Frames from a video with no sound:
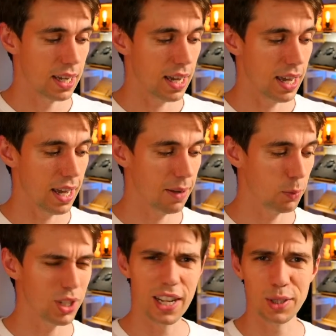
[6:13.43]

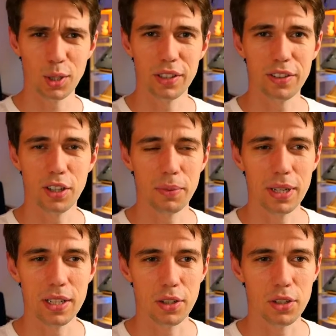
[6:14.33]
which lasted only 30
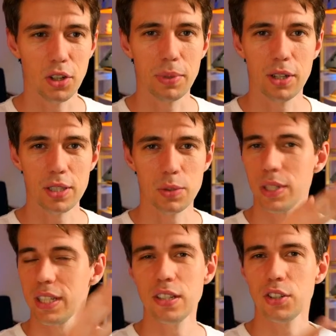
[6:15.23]
minutes or so because it
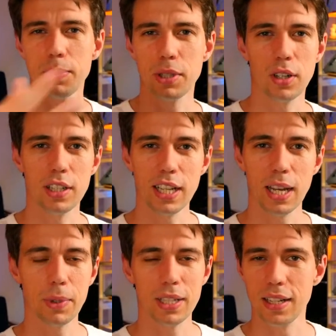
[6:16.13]
was interrupted all the
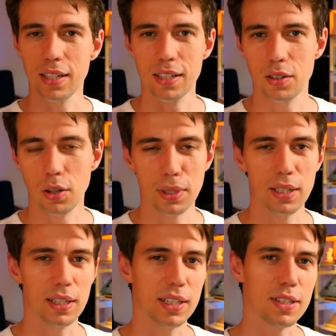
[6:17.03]
time and then
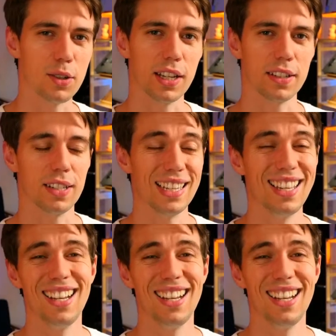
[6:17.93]
completely disconnected.